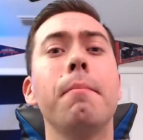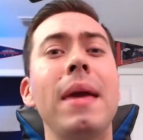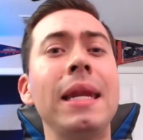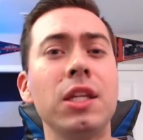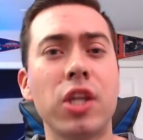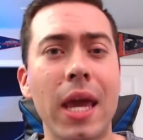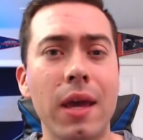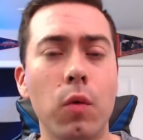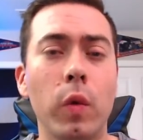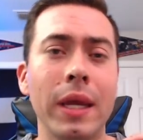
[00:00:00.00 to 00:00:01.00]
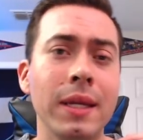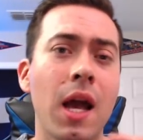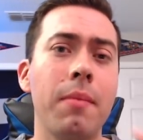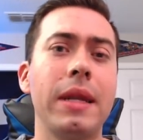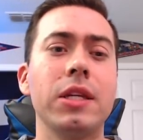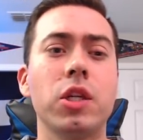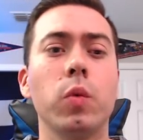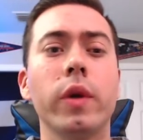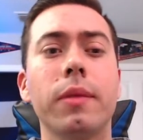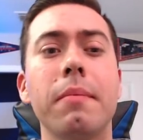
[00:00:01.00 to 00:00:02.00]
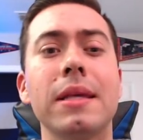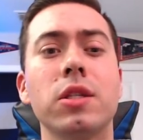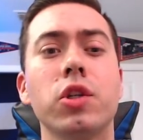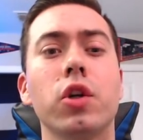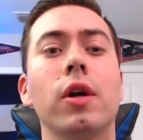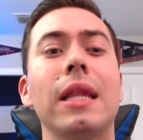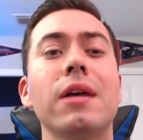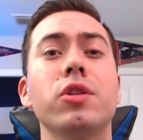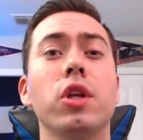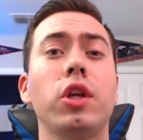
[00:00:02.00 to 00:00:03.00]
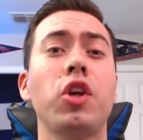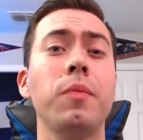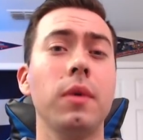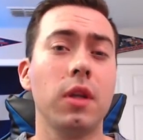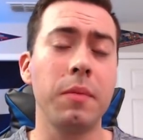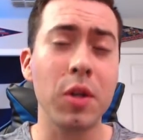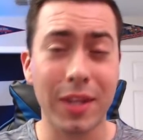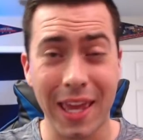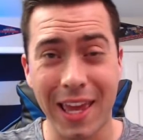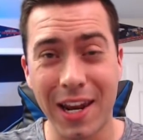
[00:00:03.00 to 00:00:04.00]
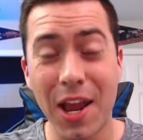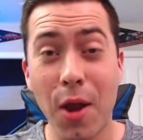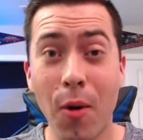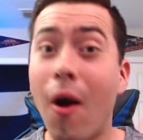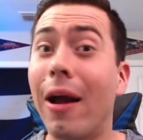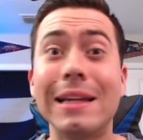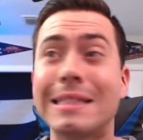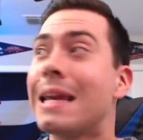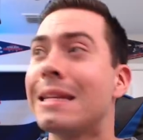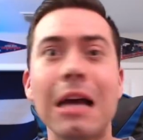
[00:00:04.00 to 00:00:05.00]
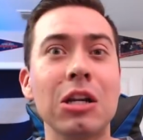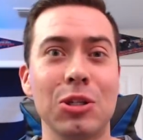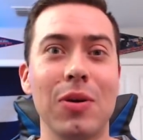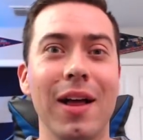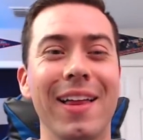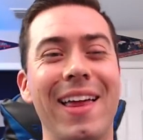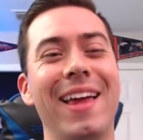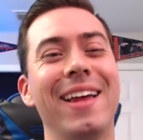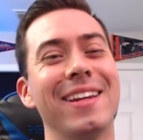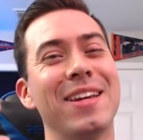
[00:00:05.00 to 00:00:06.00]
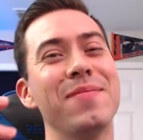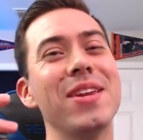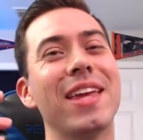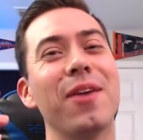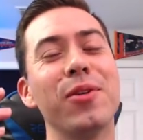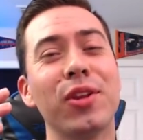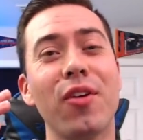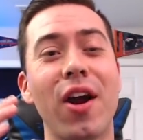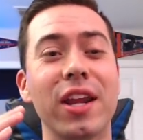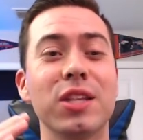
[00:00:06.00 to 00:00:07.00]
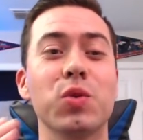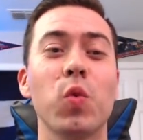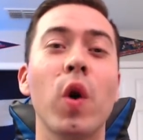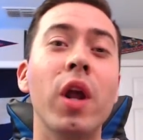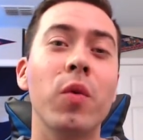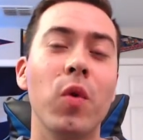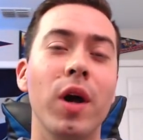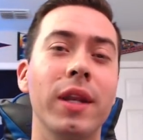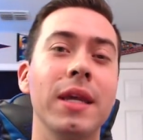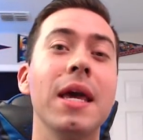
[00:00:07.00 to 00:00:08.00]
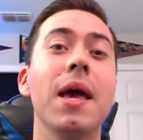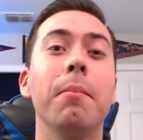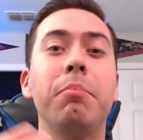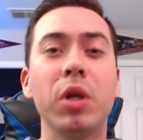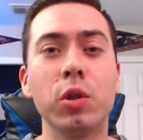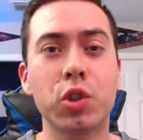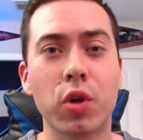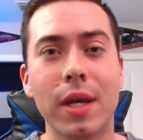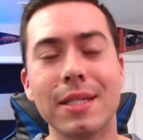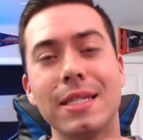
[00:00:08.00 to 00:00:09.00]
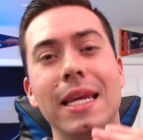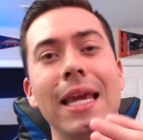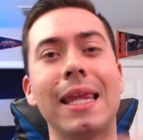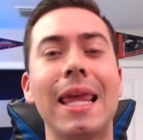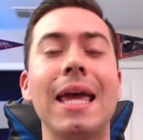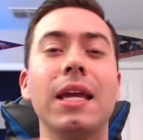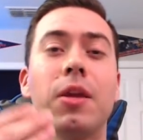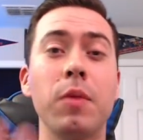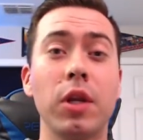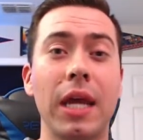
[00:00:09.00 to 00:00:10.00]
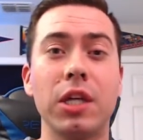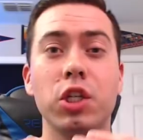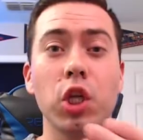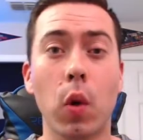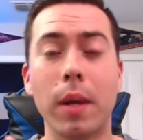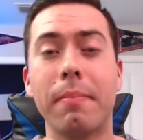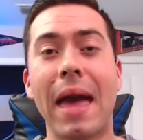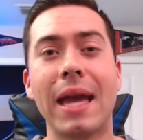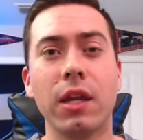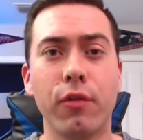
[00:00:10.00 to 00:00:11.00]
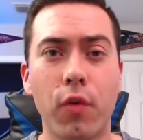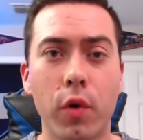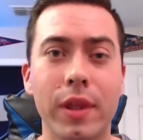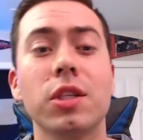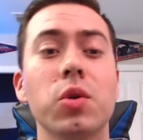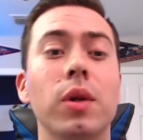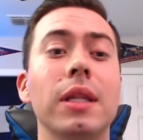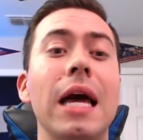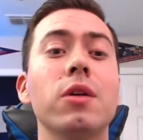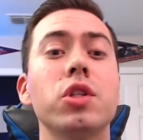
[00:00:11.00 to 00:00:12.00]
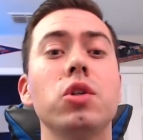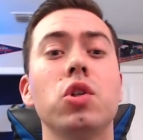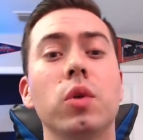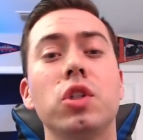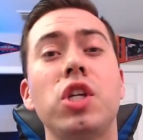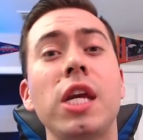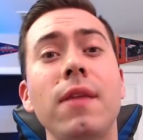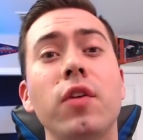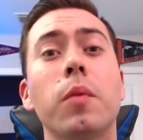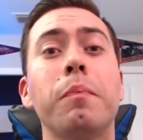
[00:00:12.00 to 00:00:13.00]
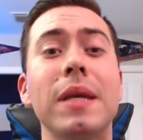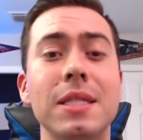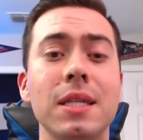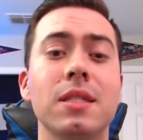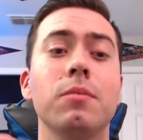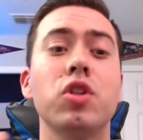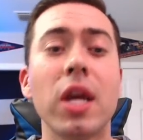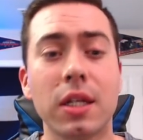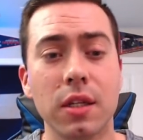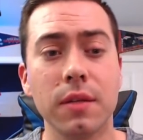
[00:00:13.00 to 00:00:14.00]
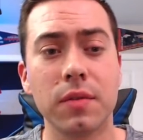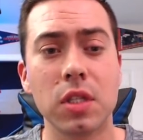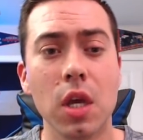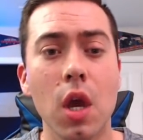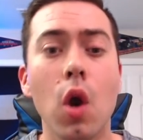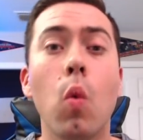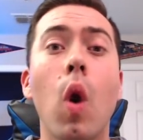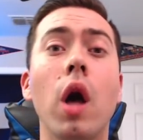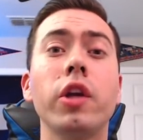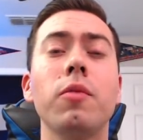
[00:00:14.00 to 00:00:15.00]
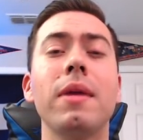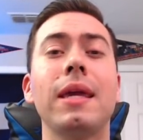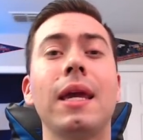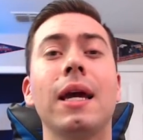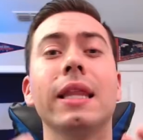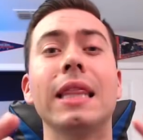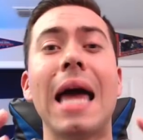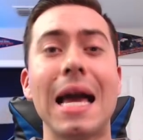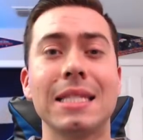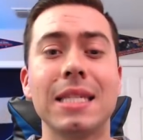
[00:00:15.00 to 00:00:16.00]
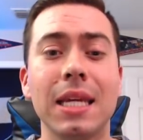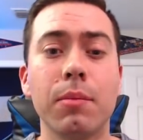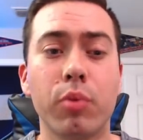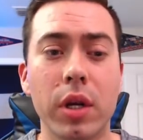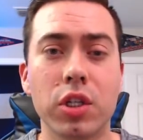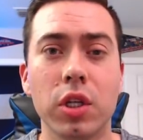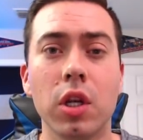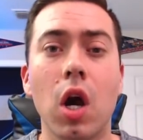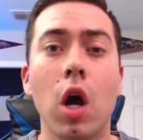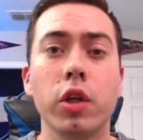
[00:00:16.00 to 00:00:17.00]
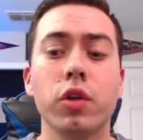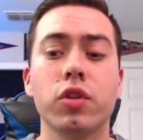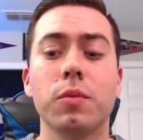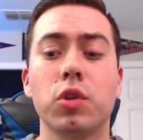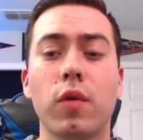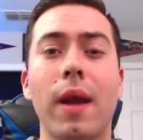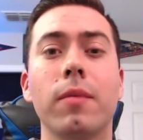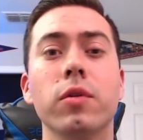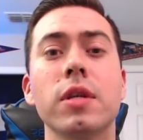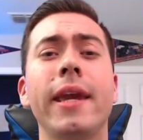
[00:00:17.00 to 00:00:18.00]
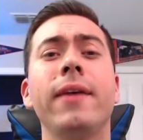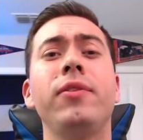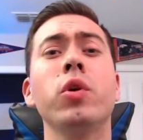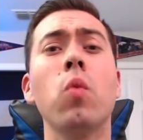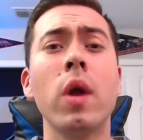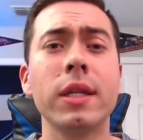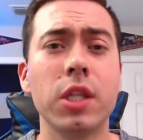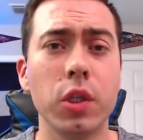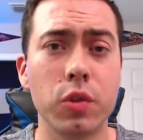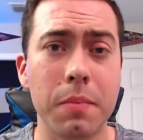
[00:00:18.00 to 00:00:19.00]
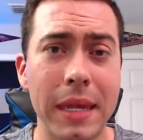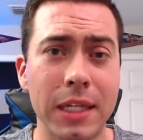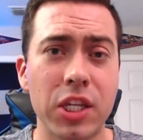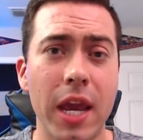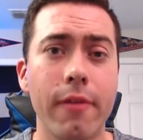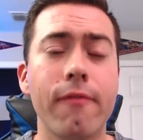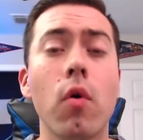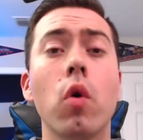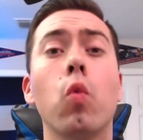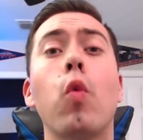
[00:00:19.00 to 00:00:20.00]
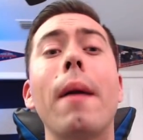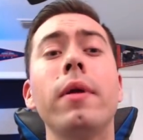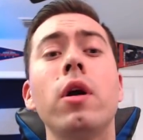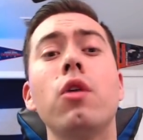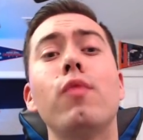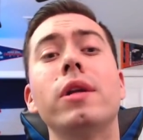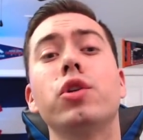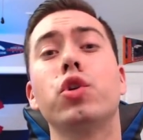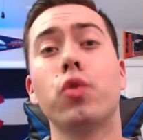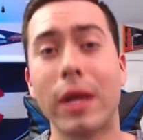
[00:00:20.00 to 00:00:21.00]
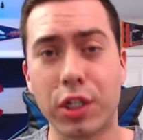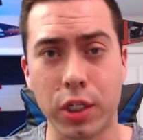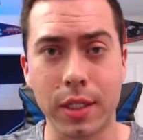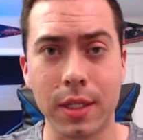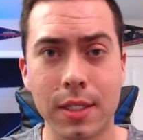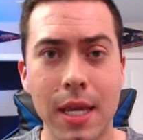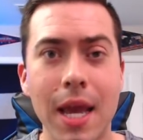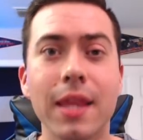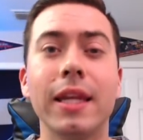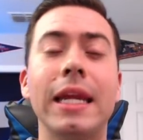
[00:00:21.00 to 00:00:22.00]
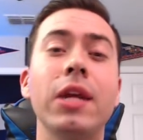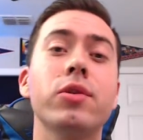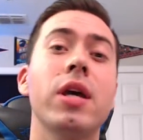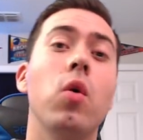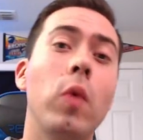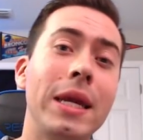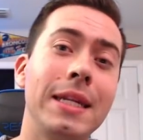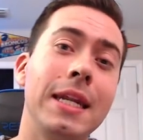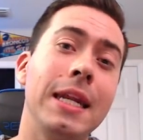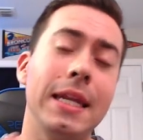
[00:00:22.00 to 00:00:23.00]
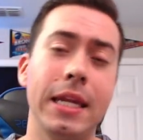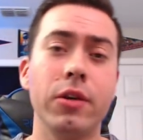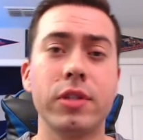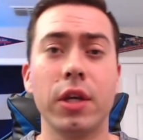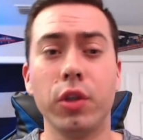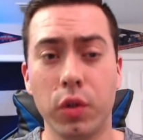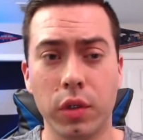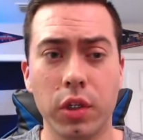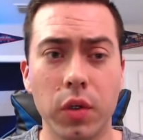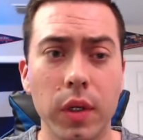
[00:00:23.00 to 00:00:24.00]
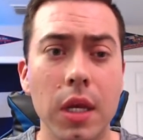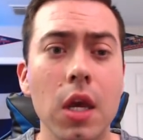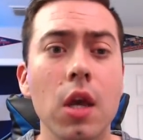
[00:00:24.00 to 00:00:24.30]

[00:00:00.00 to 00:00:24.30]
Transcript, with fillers: ManyChat in combination with Messenger allows you to communicate, well, I just can't talk too well, communicate with your audience one-on-one, build trust, get that communication going back and forth. So it allows you to achieve your business objectives while you're making a lasting impression on your subscribers. If you're wanting to use ManyChat for webinar registrations, then here's how we did it and here's how you can do it.